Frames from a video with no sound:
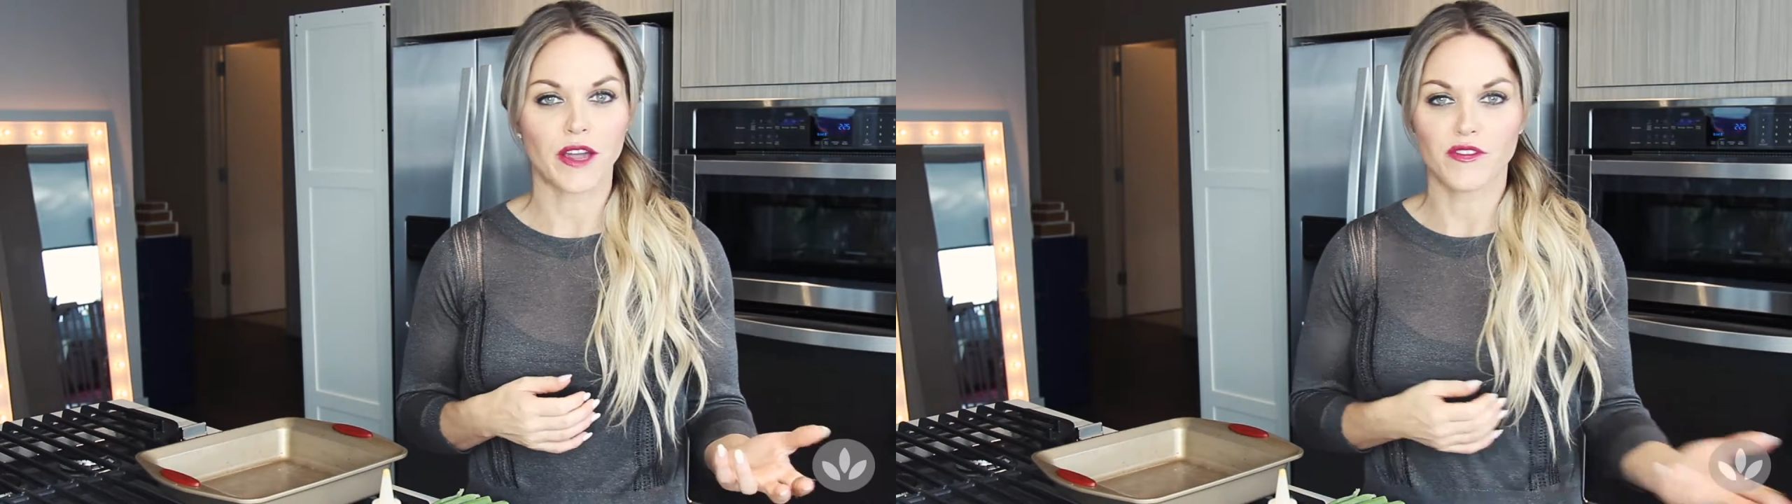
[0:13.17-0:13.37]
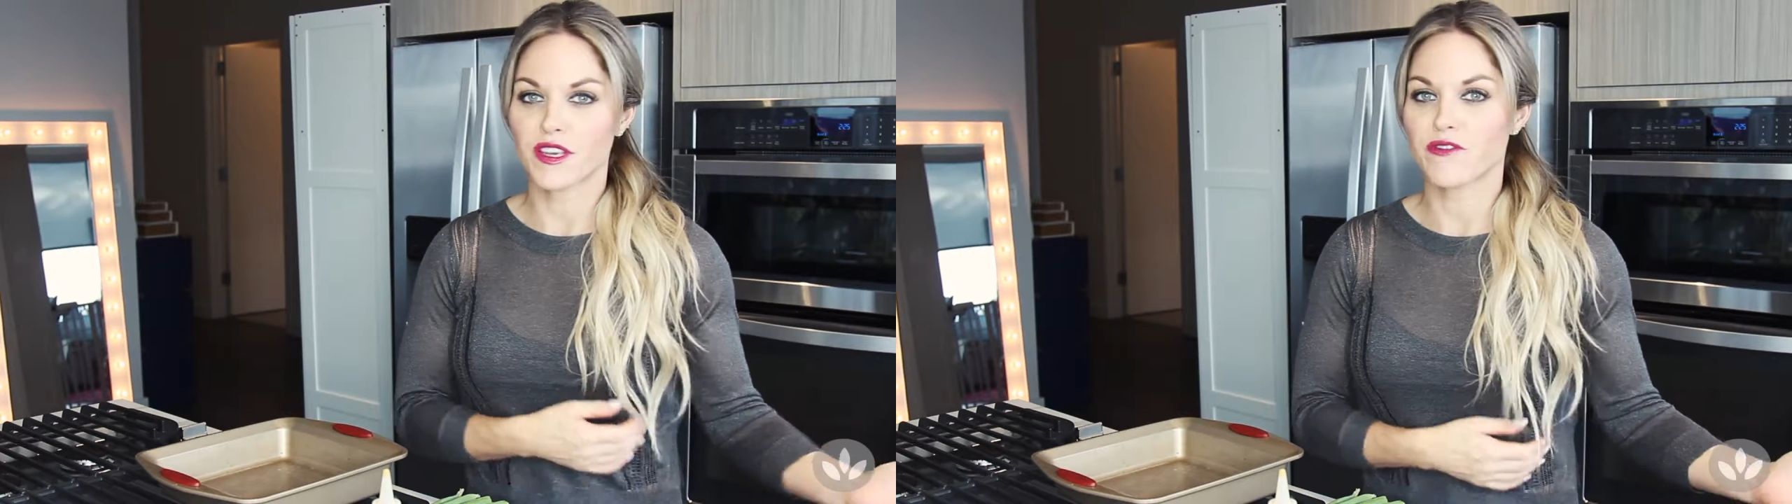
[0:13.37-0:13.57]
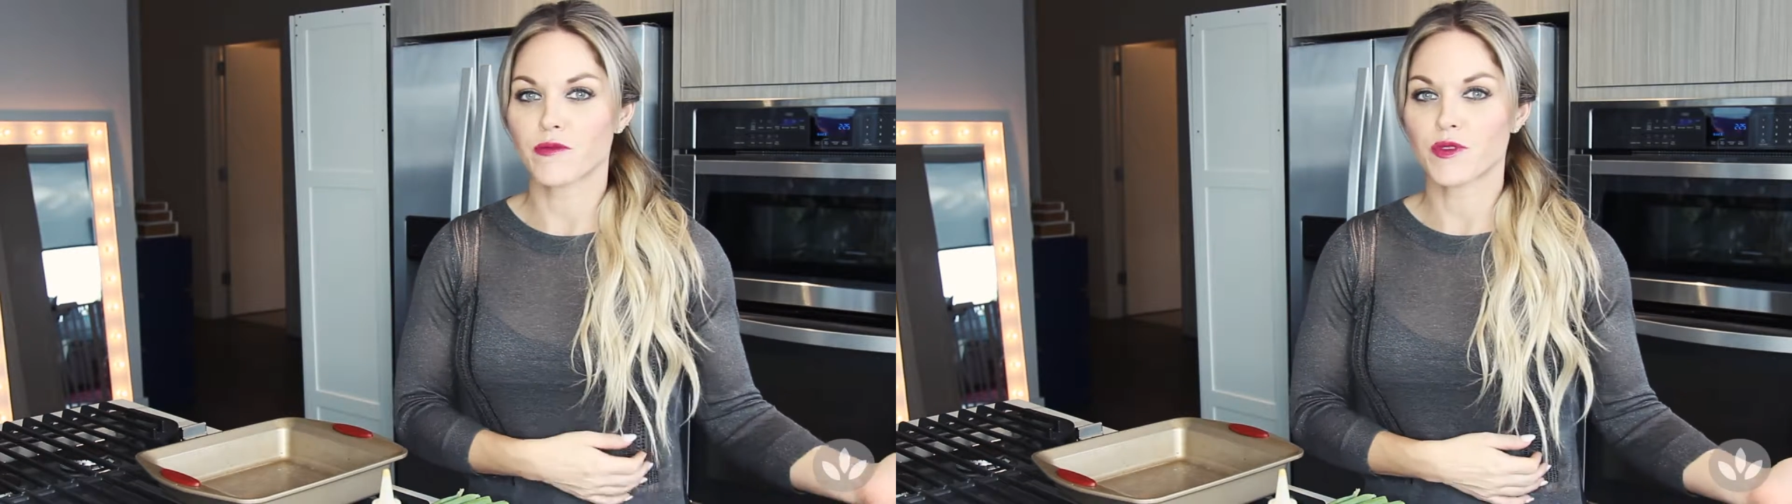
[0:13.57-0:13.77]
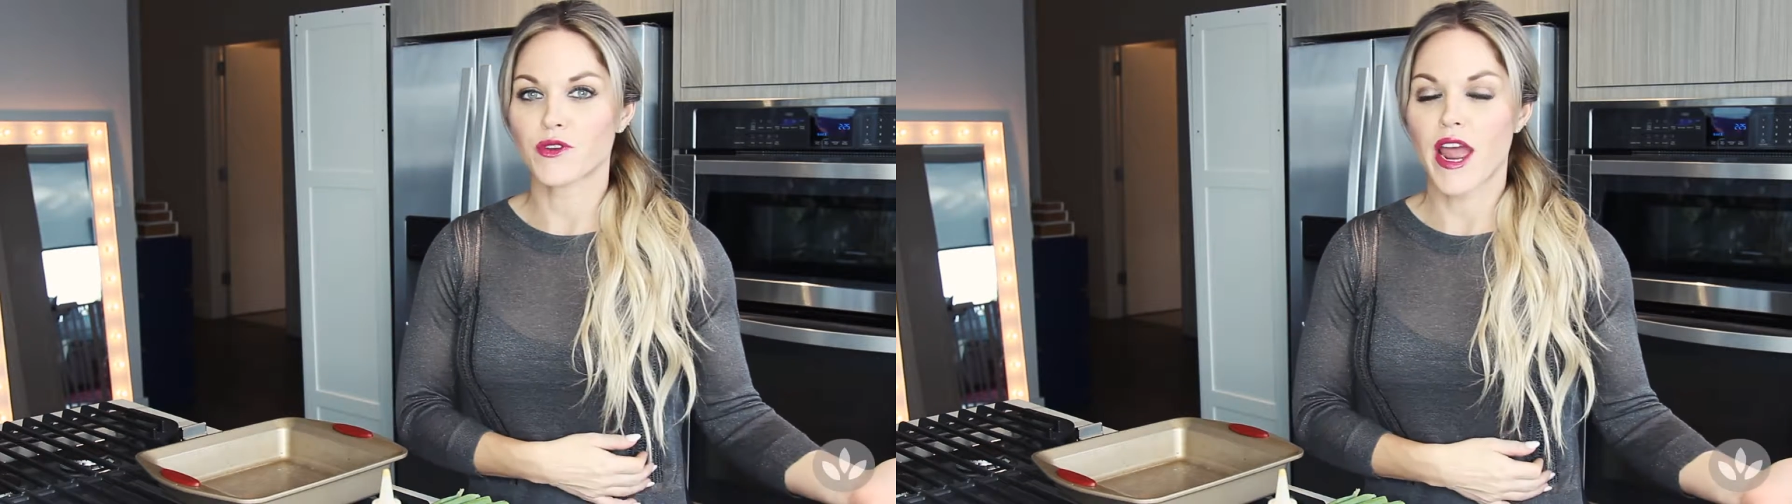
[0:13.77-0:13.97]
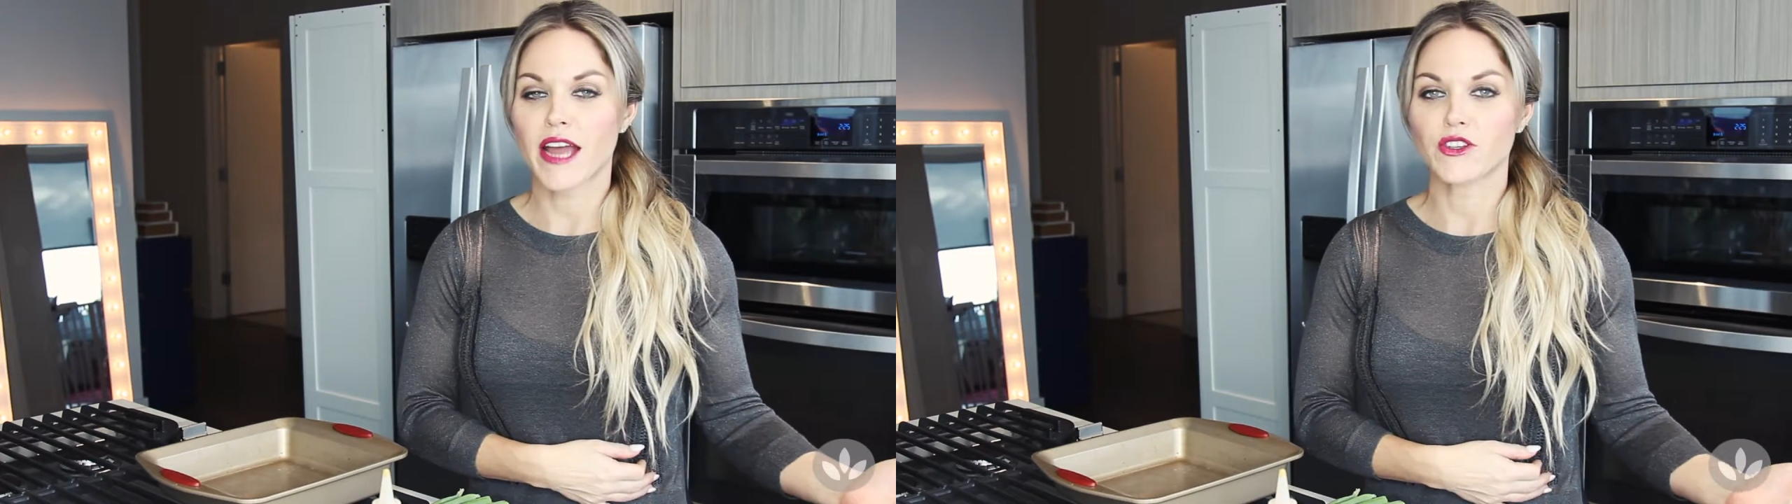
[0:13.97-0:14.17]
everything from
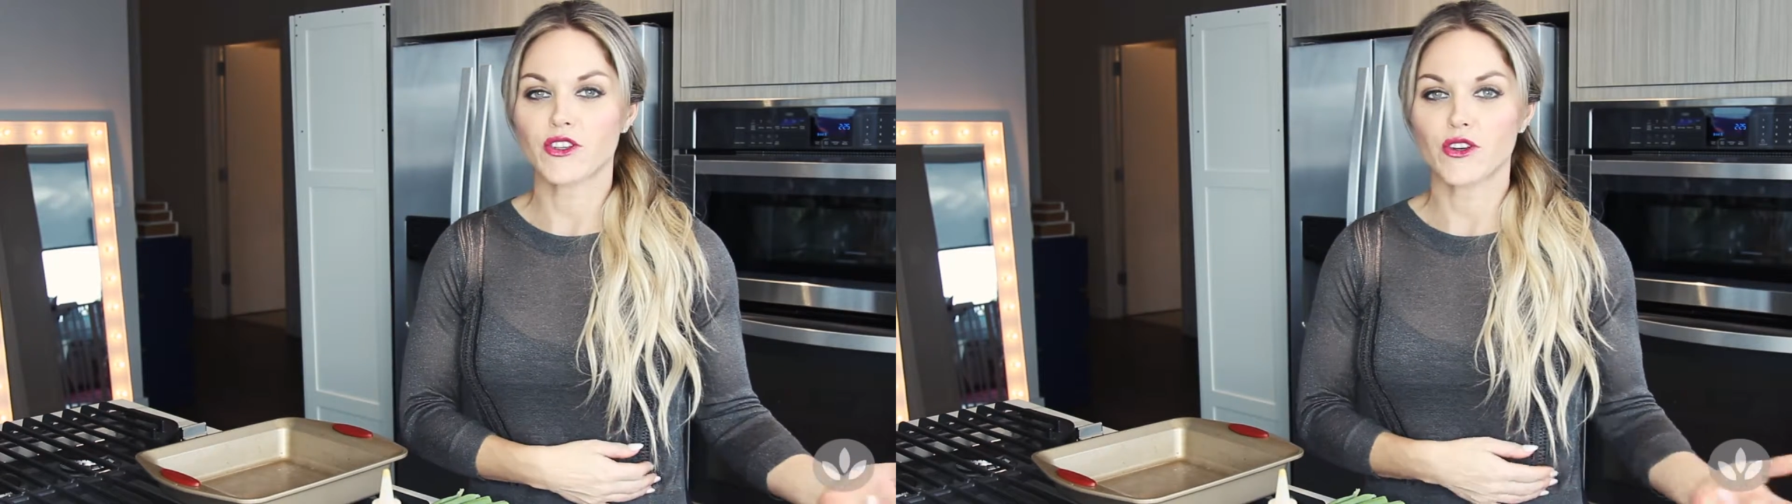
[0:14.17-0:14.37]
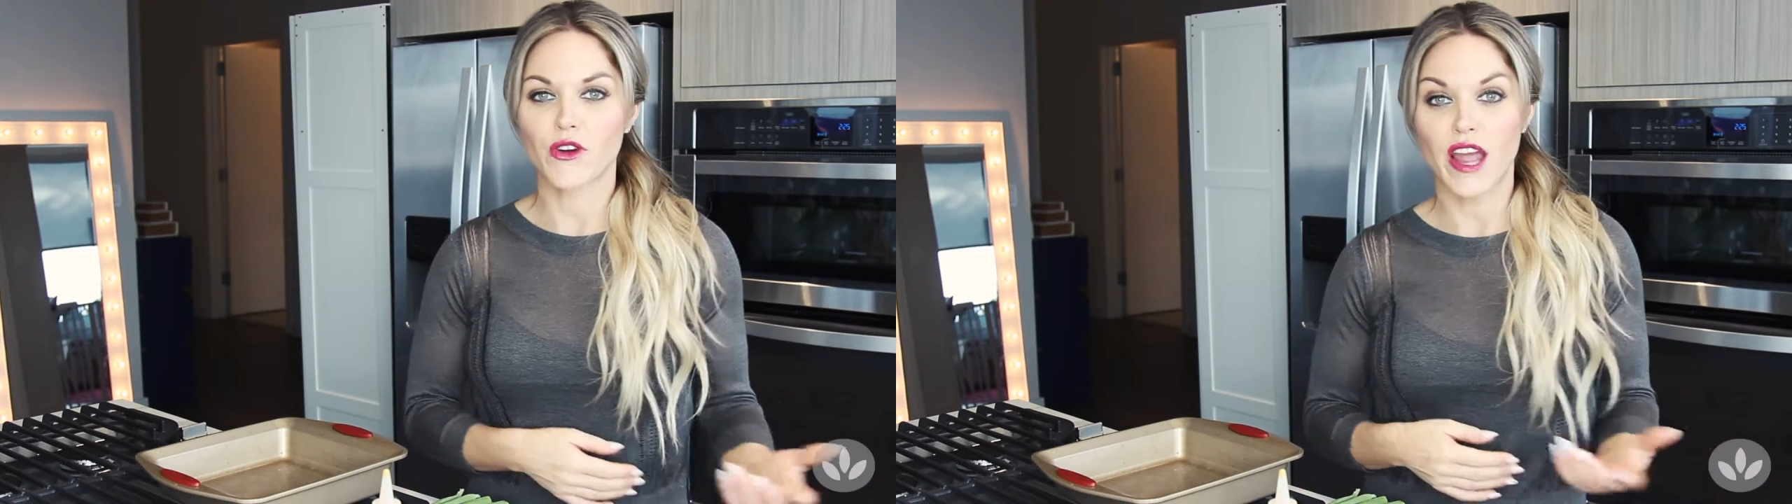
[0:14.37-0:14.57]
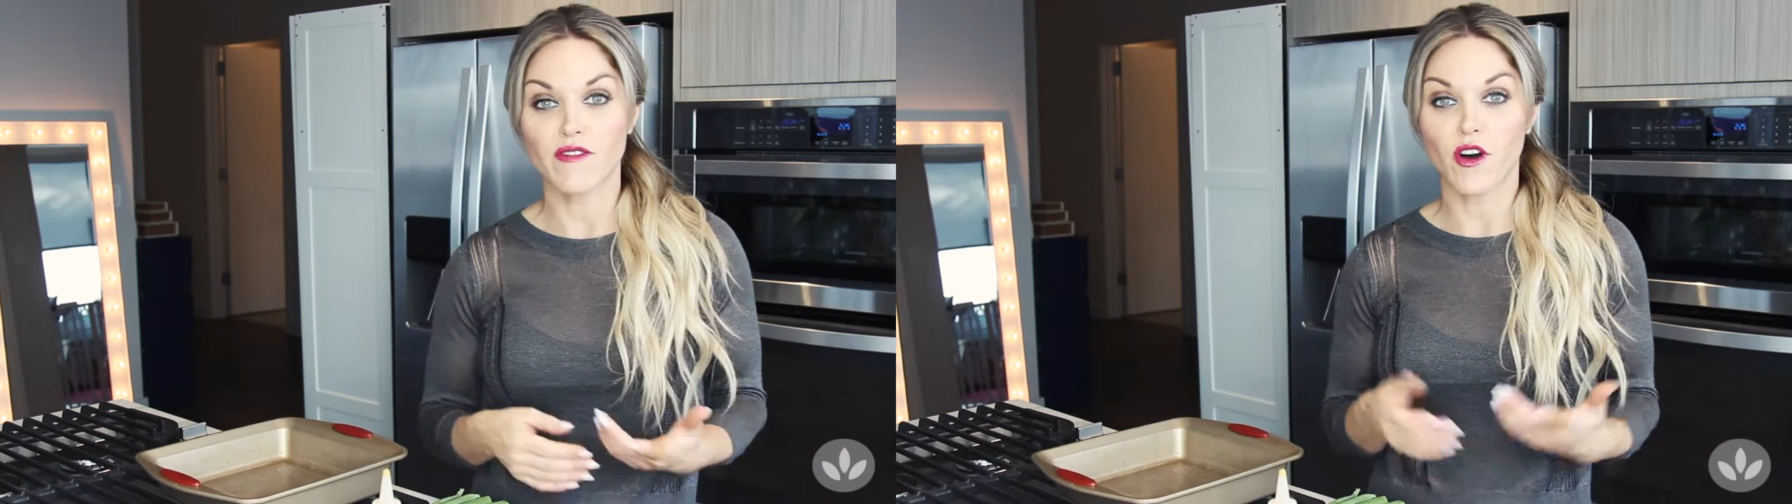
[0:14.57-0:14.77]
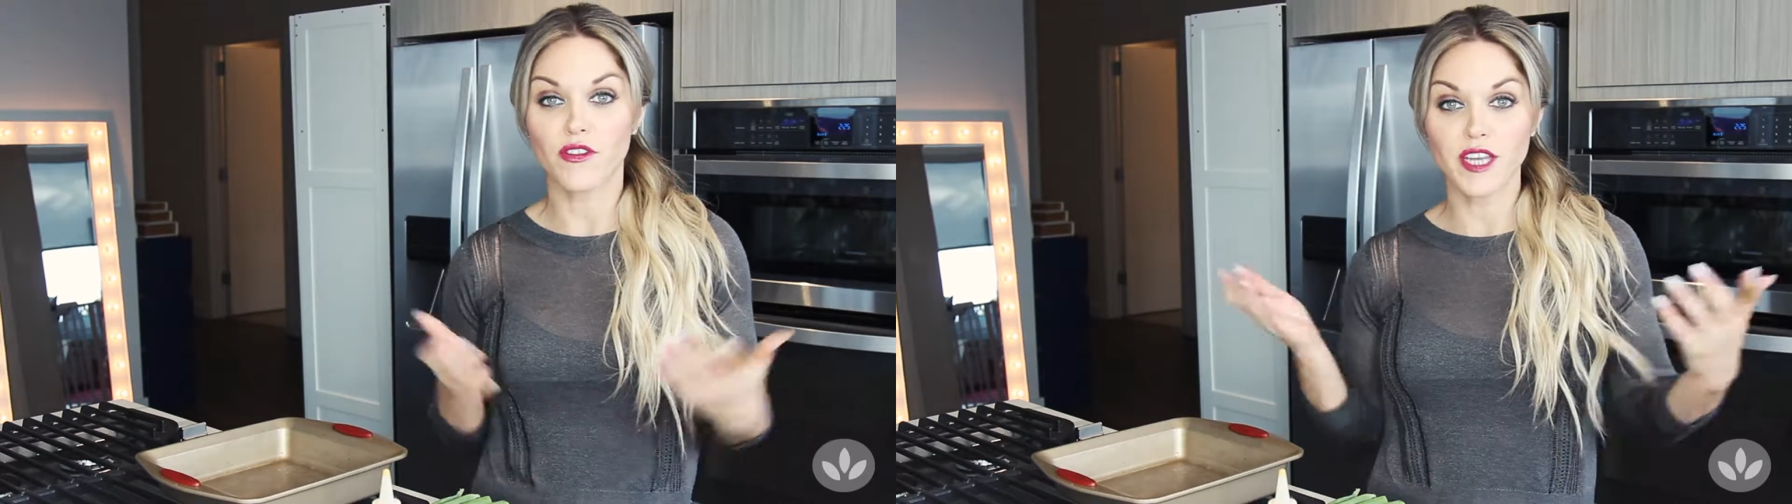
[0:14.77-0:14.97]
scratch or I have all the